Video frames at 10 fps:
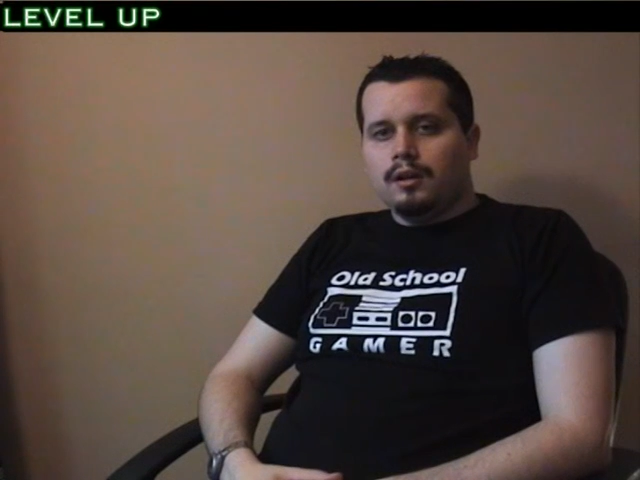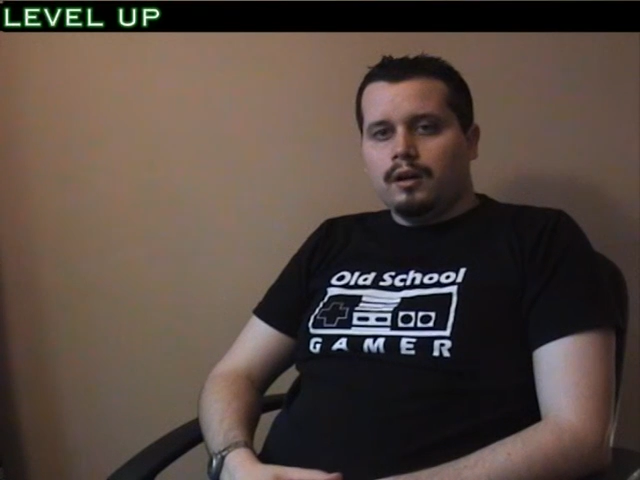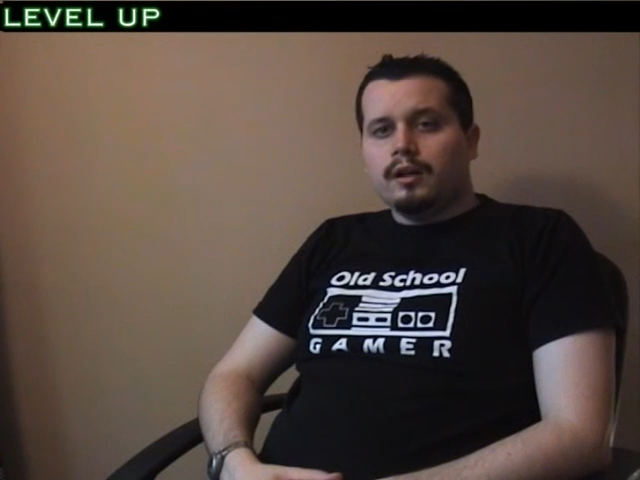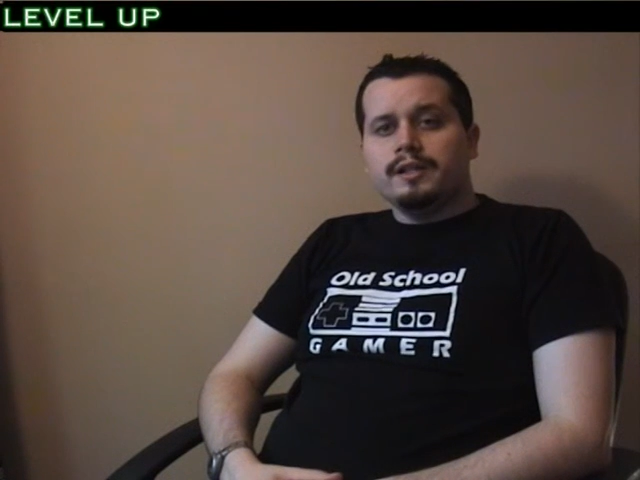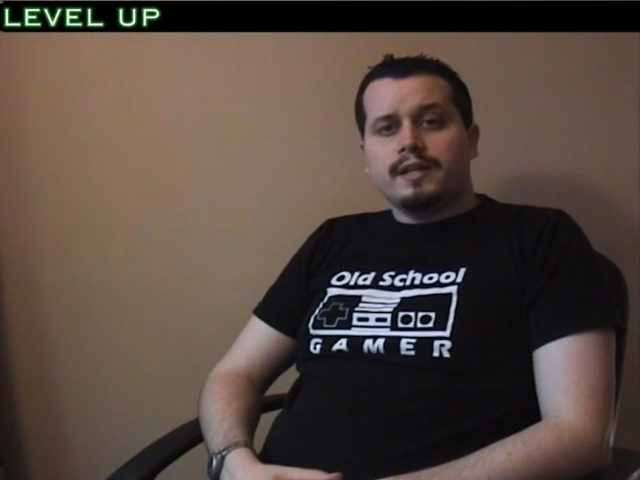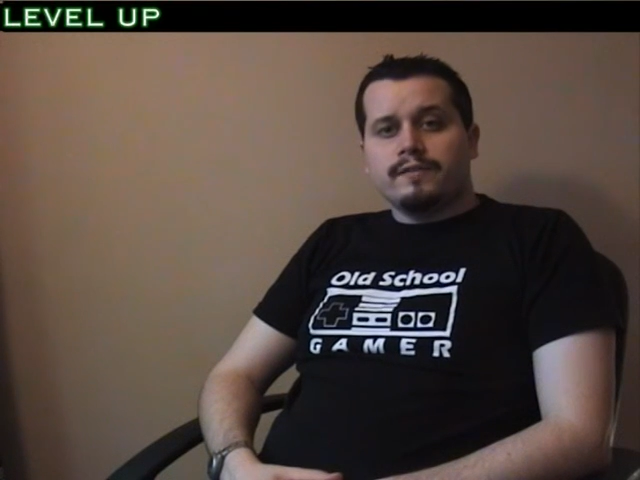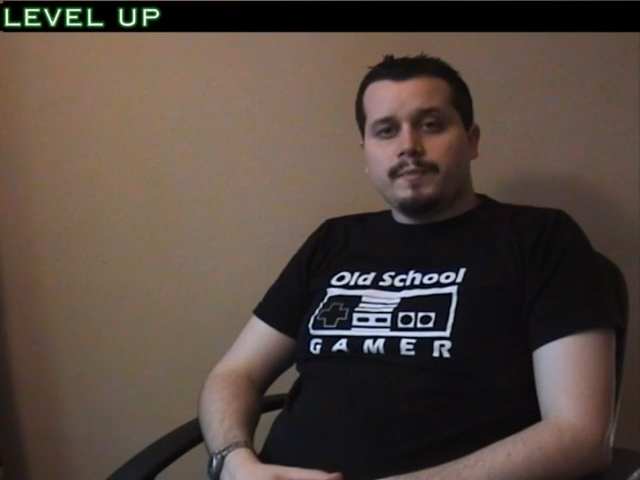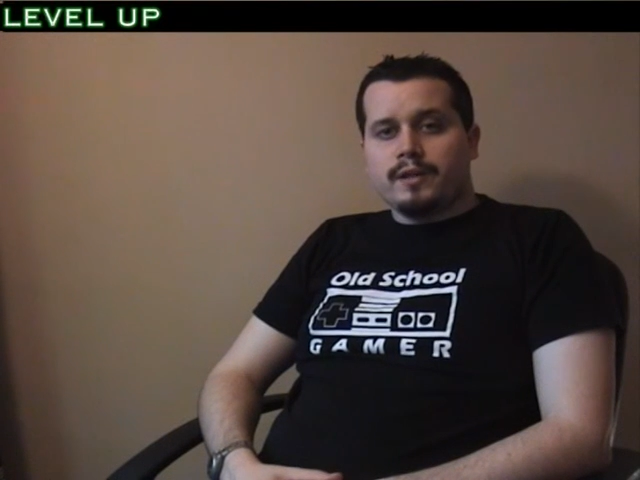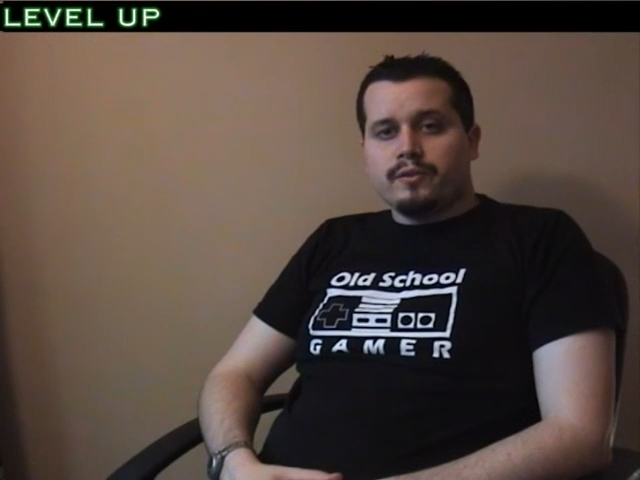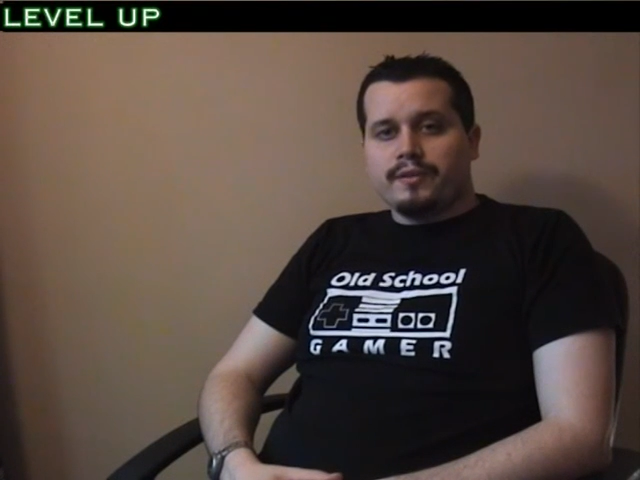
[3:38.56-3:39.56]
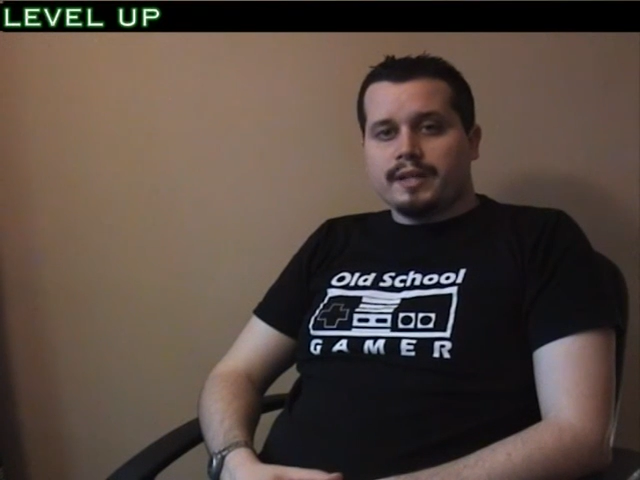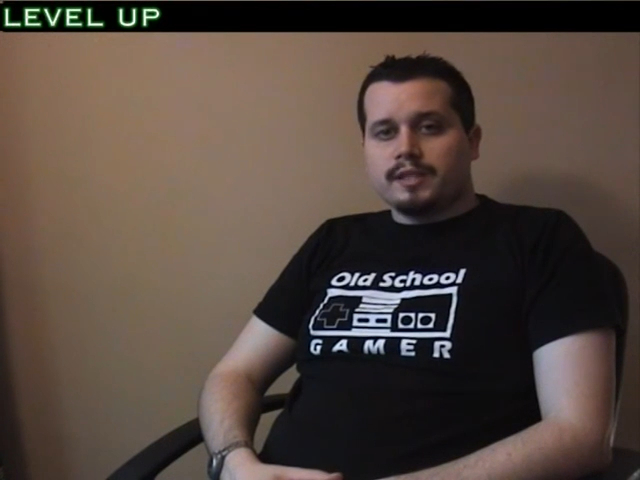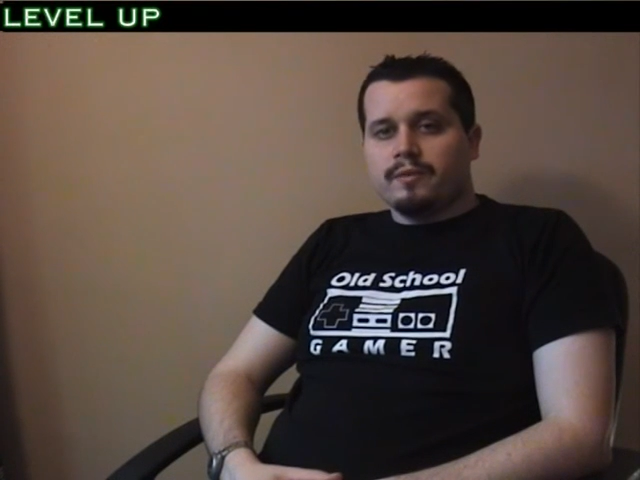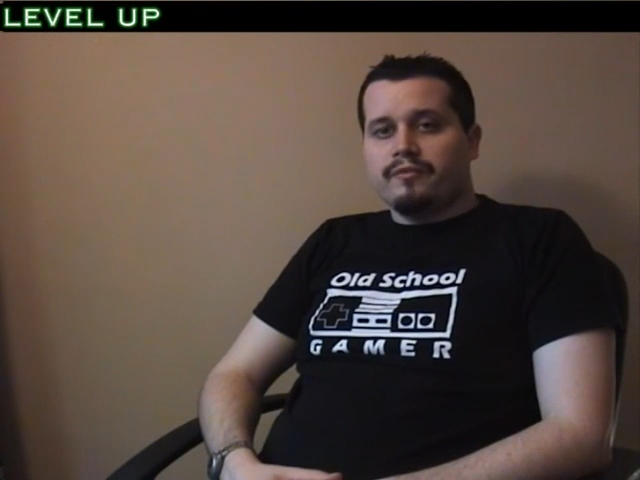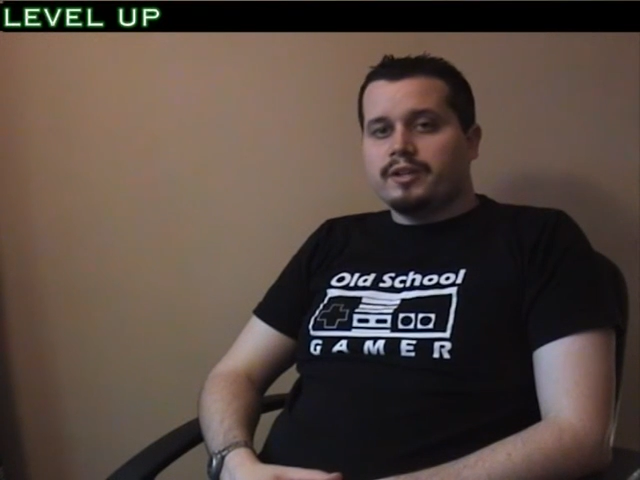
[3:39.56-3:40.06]
I'd like to give a special thanks
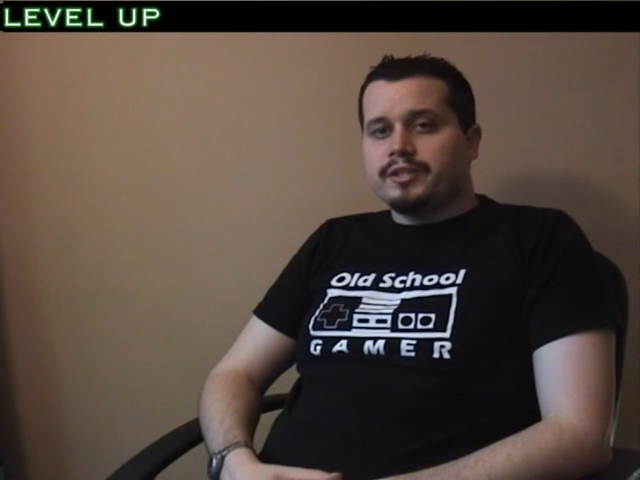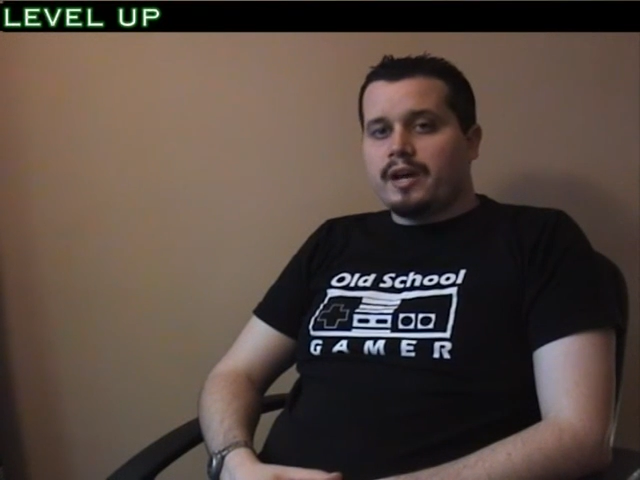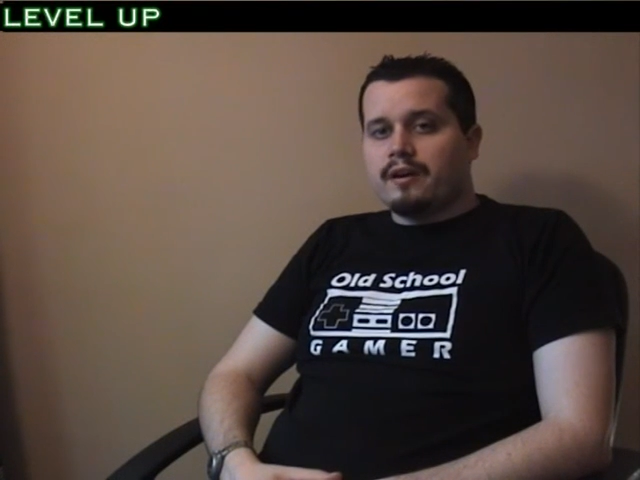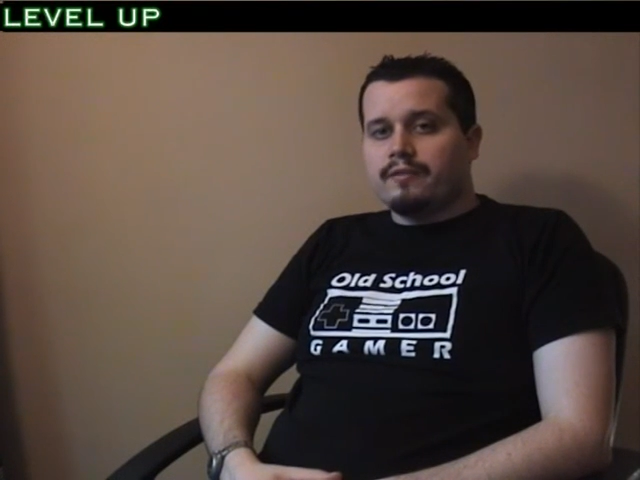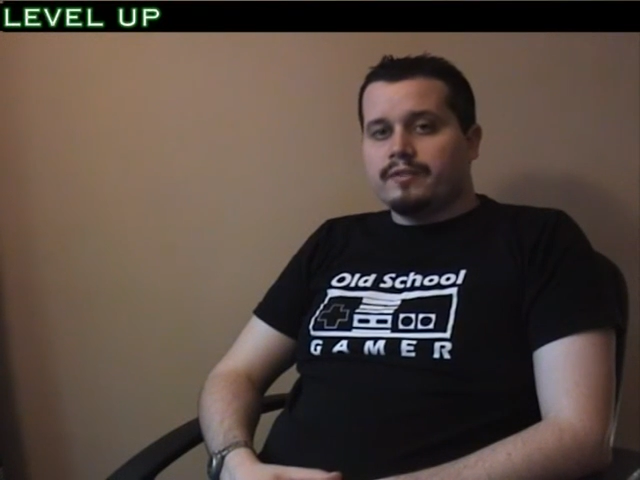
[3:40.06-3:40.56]
to my friend Sarah